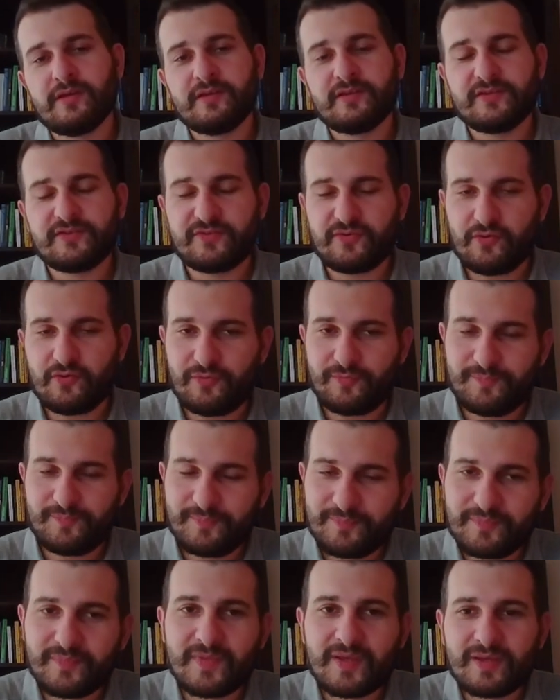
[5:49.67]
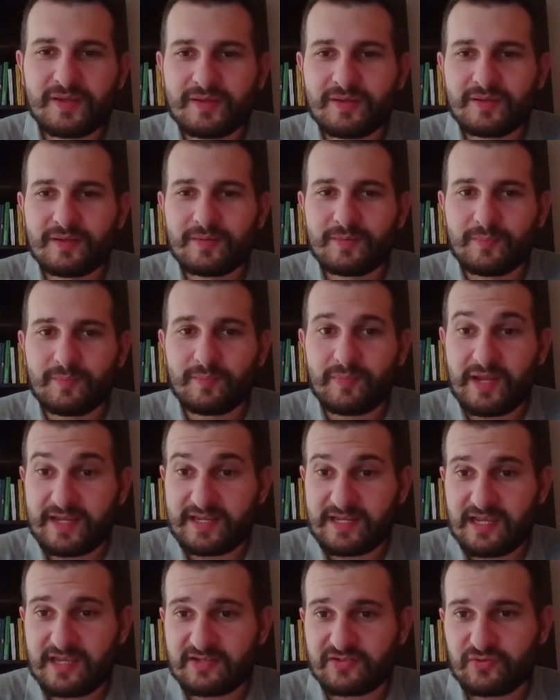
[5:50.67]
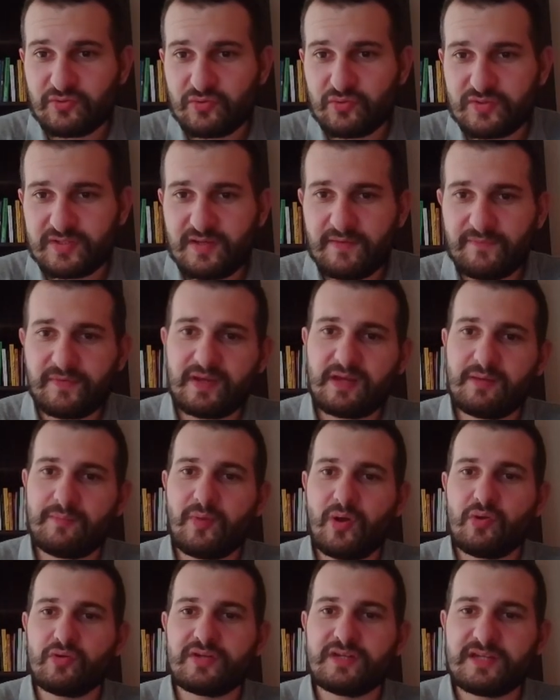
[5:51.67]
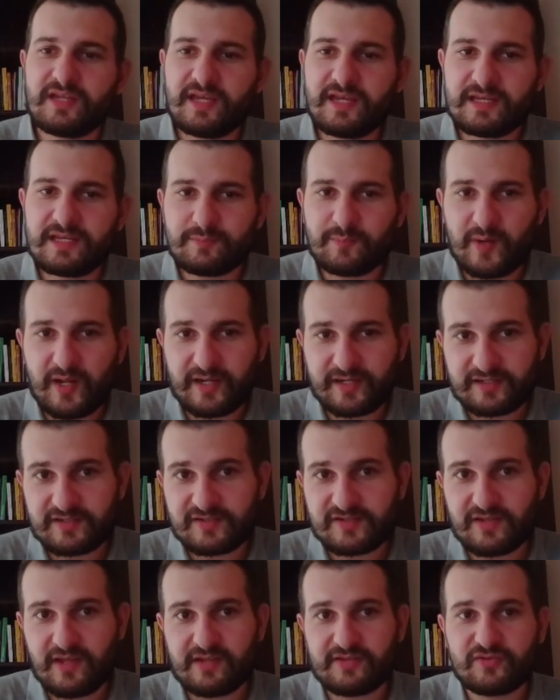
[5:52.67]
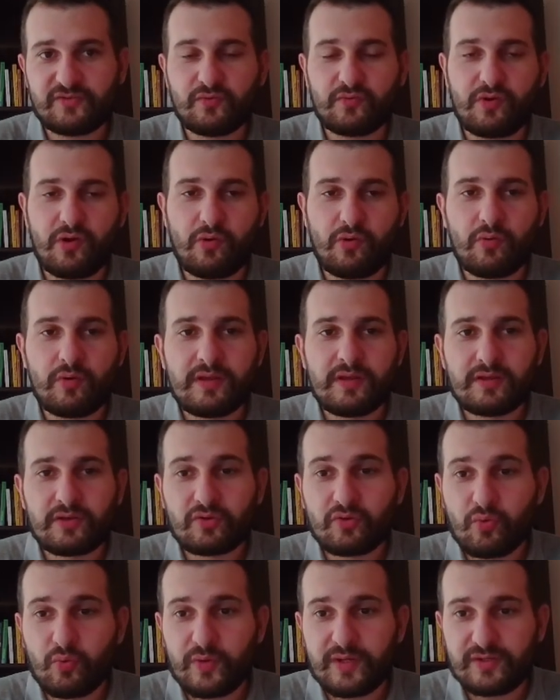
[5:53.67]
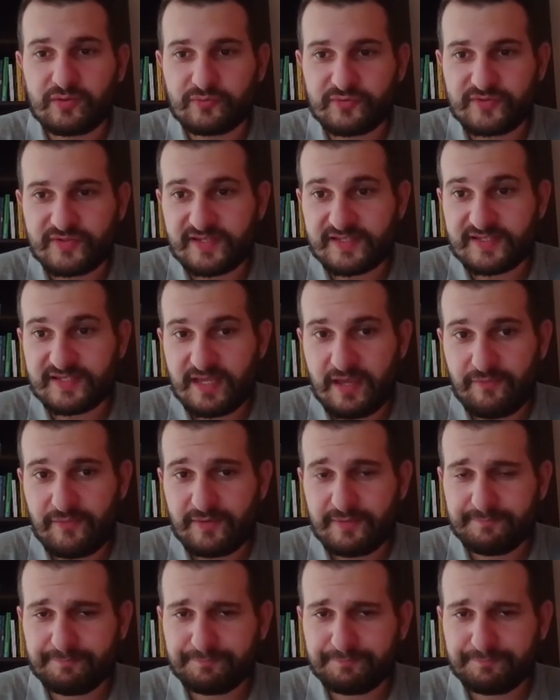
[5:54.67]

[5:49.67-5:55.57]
So black has to do something about it, and black decides to go queen to c7.